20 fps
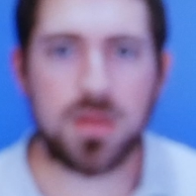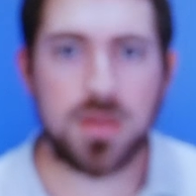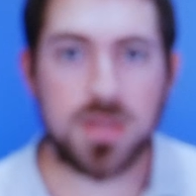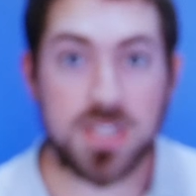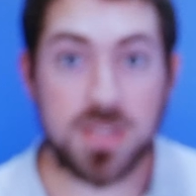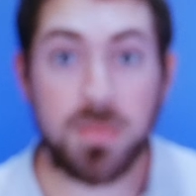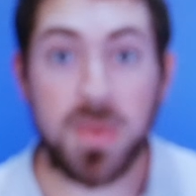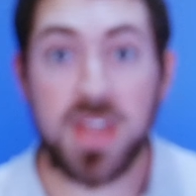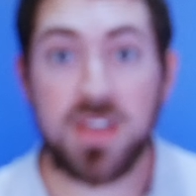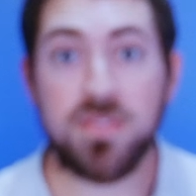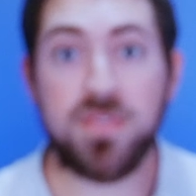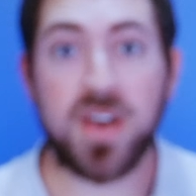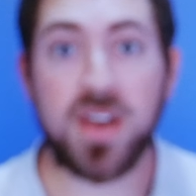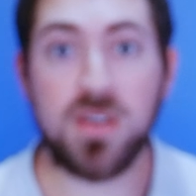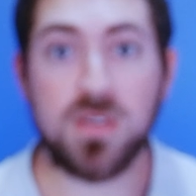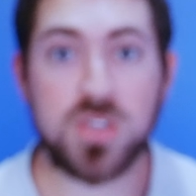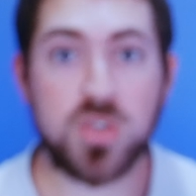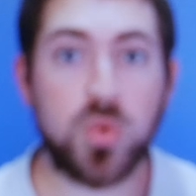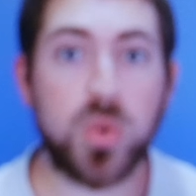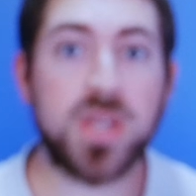To make
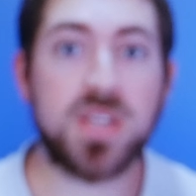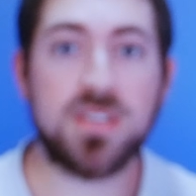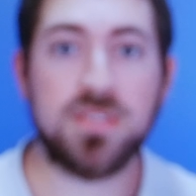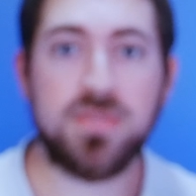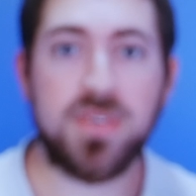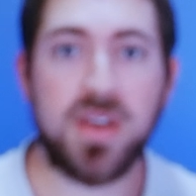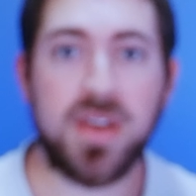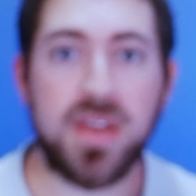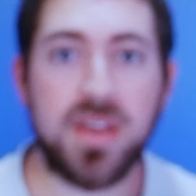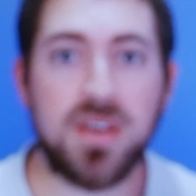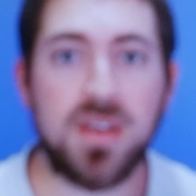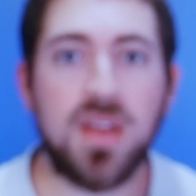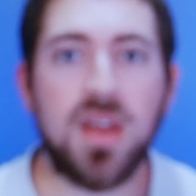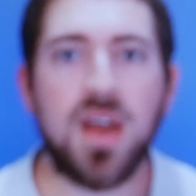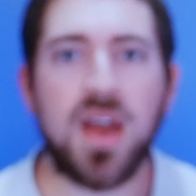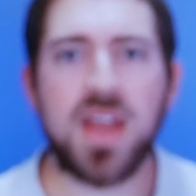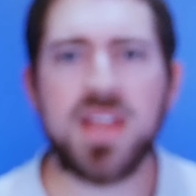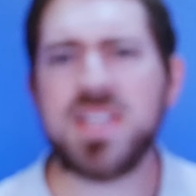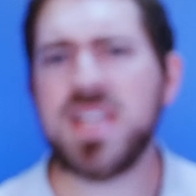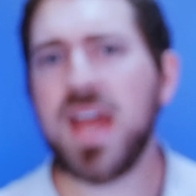files quick to find,
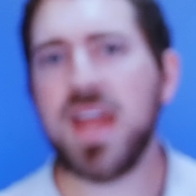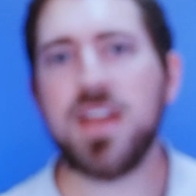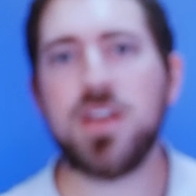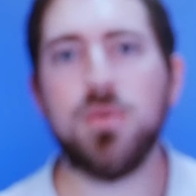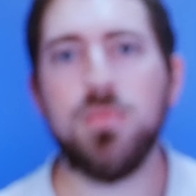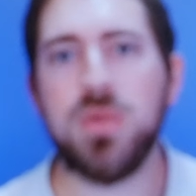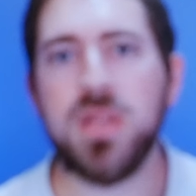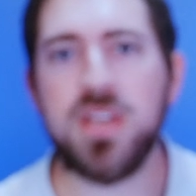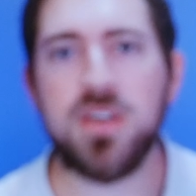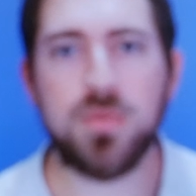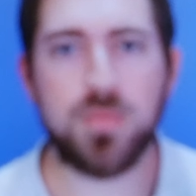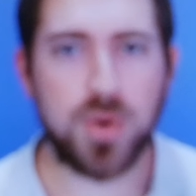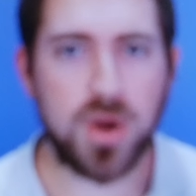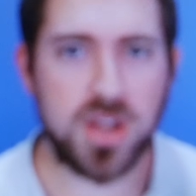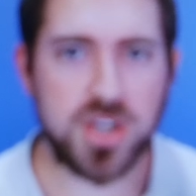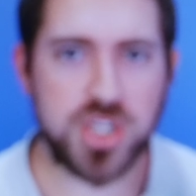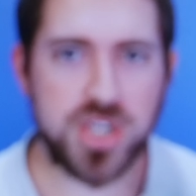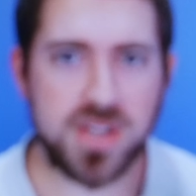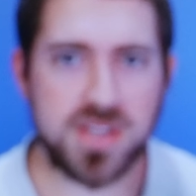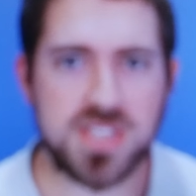I tag completed
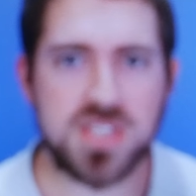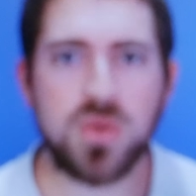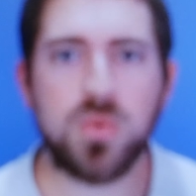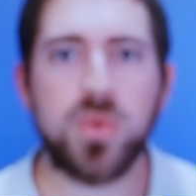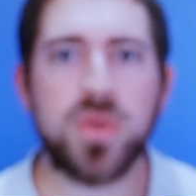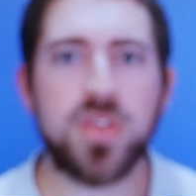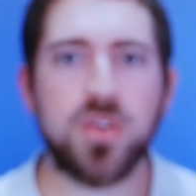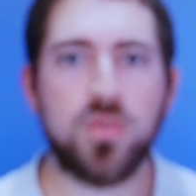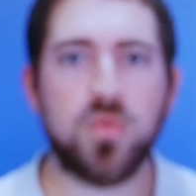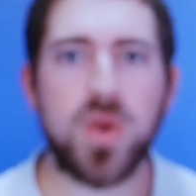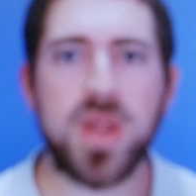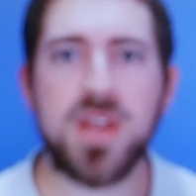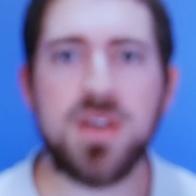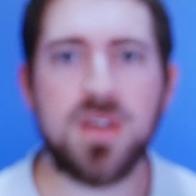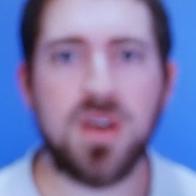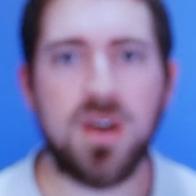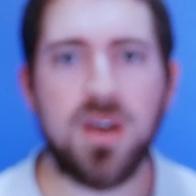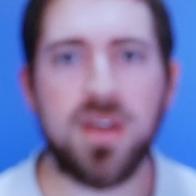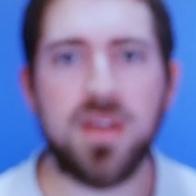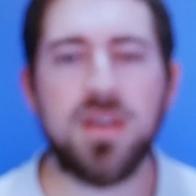projects with a gray
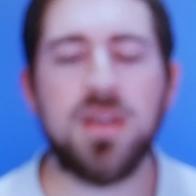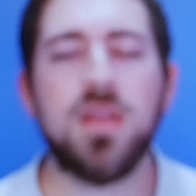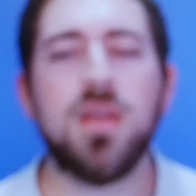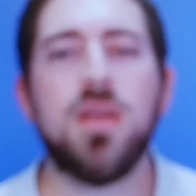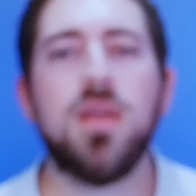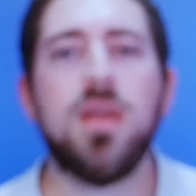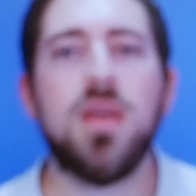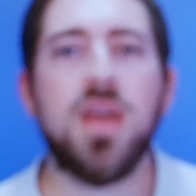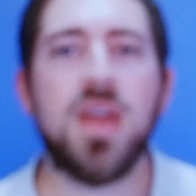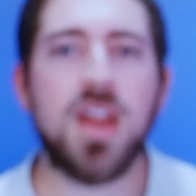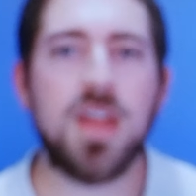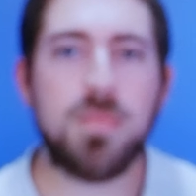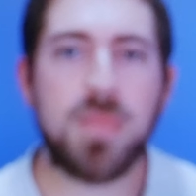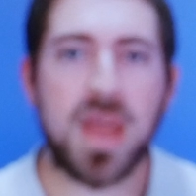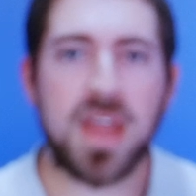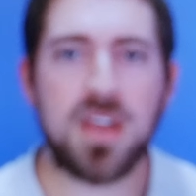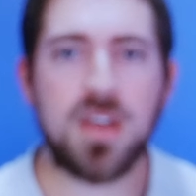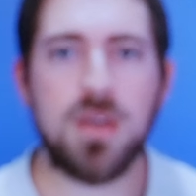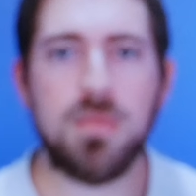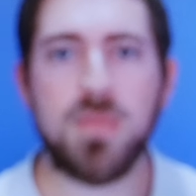dot, and I
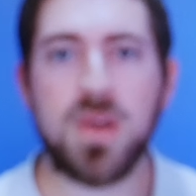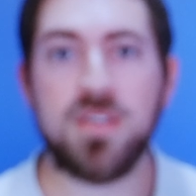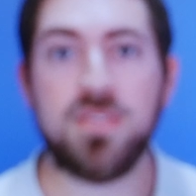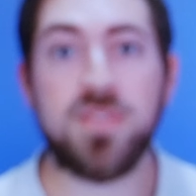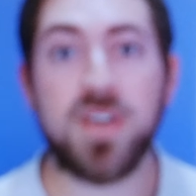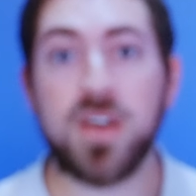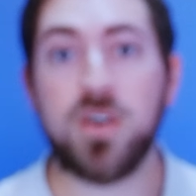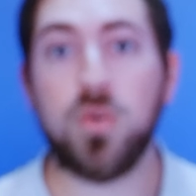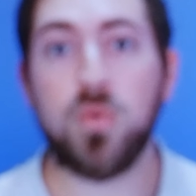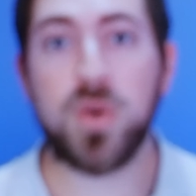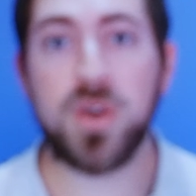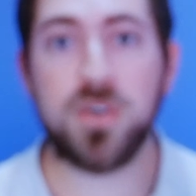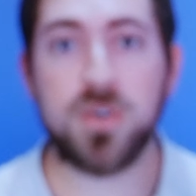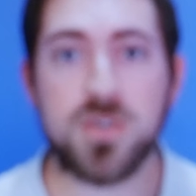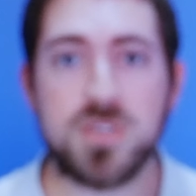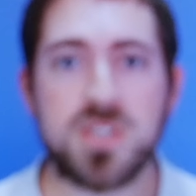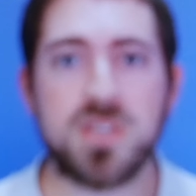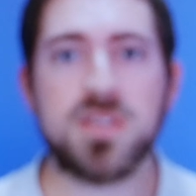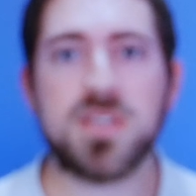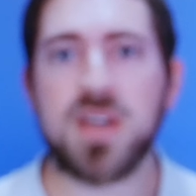back up my final
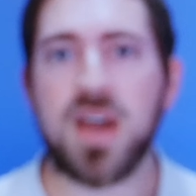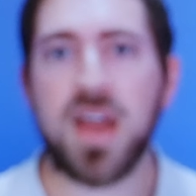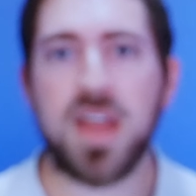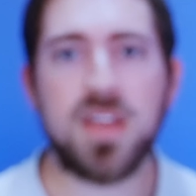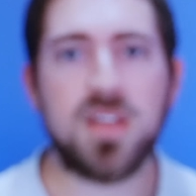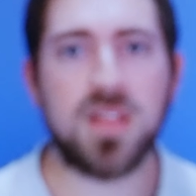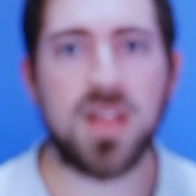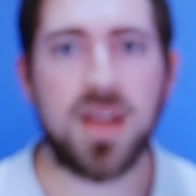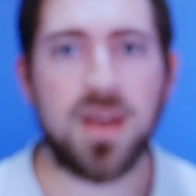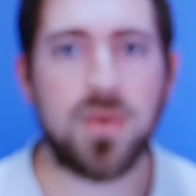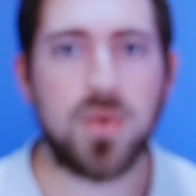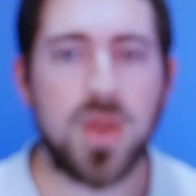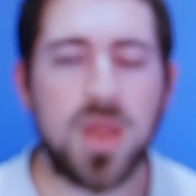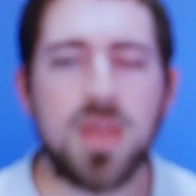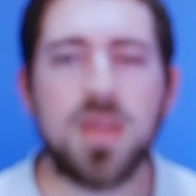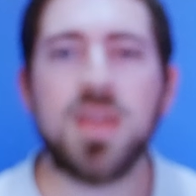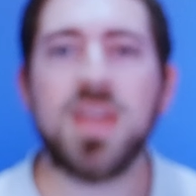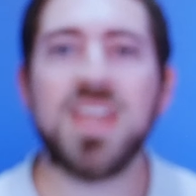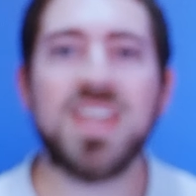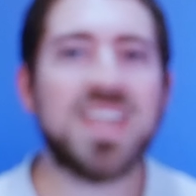renders to iCloud
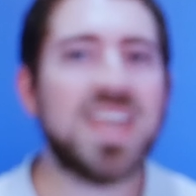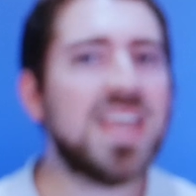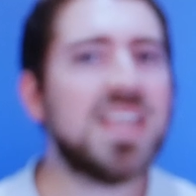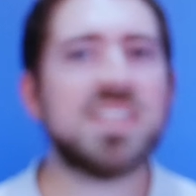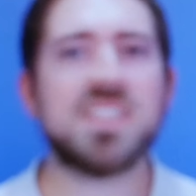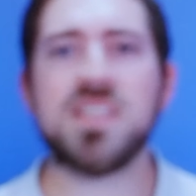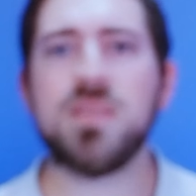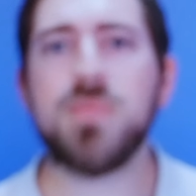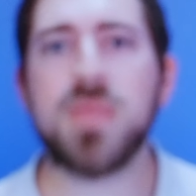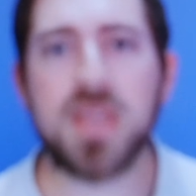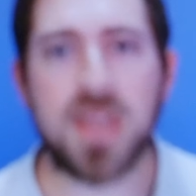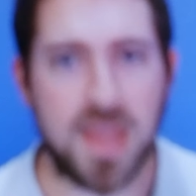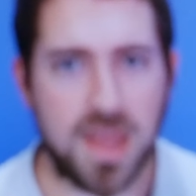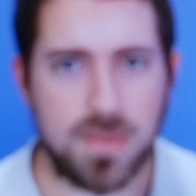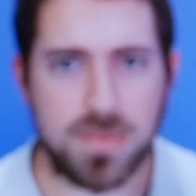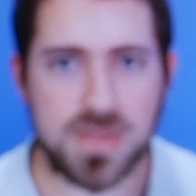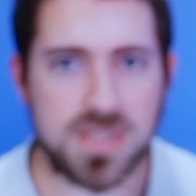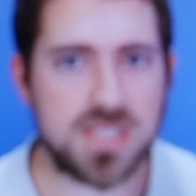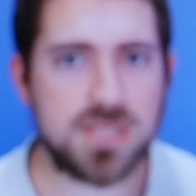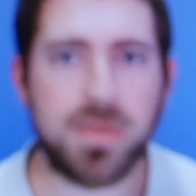in case something
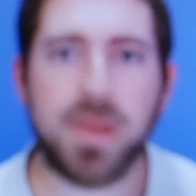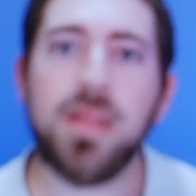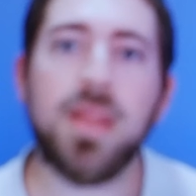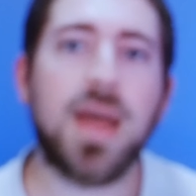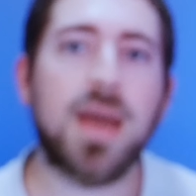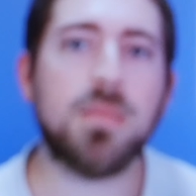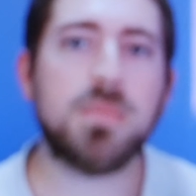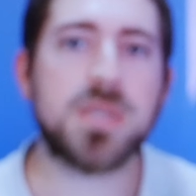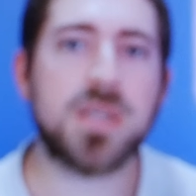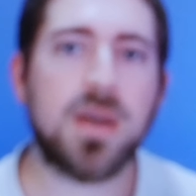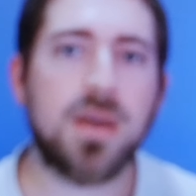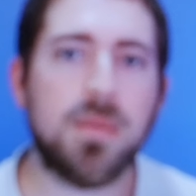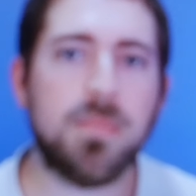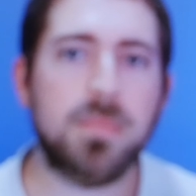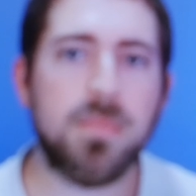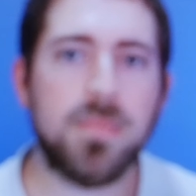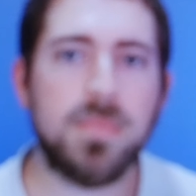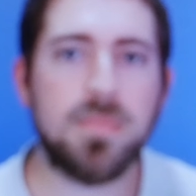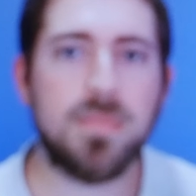happens to my laptop.